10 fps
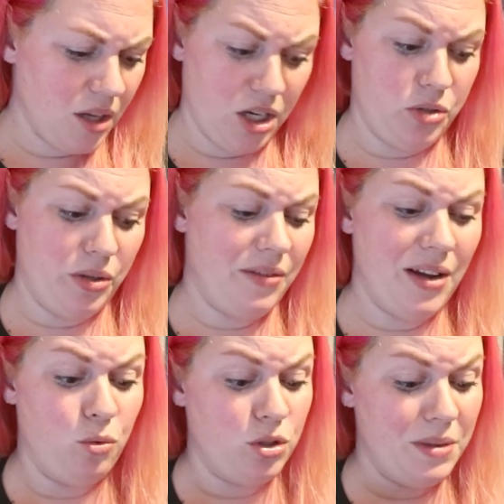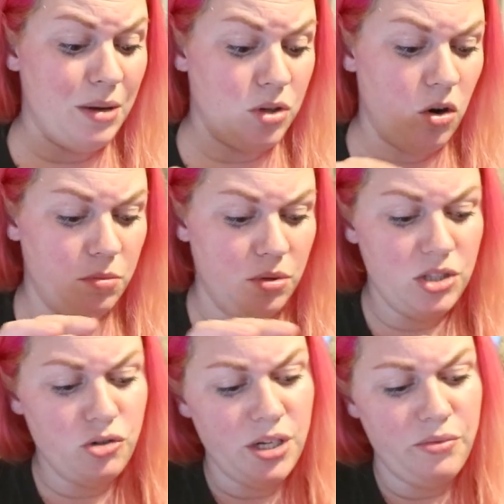I don't know what that flavour was, but that was horrible.
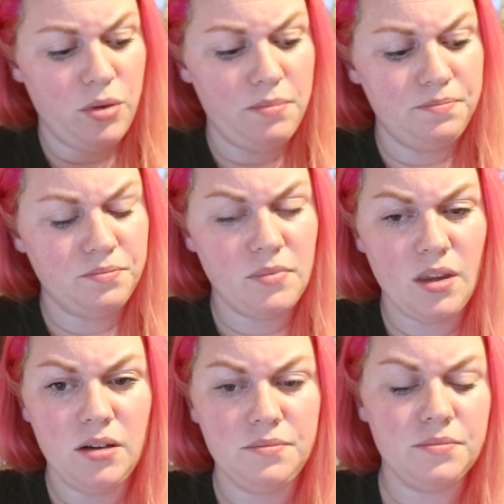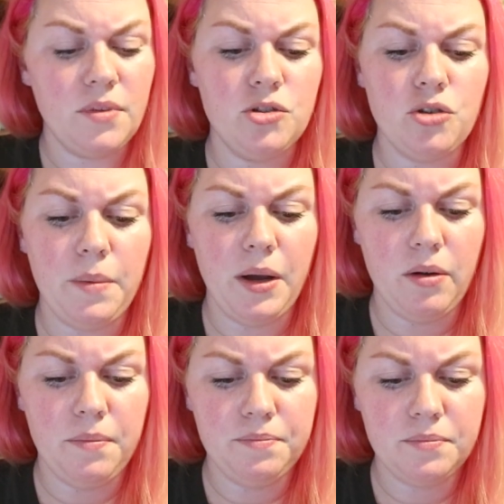Let's try a different one. Let's try a pink
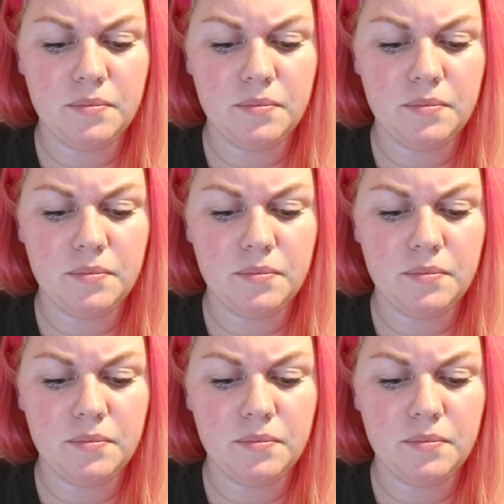one.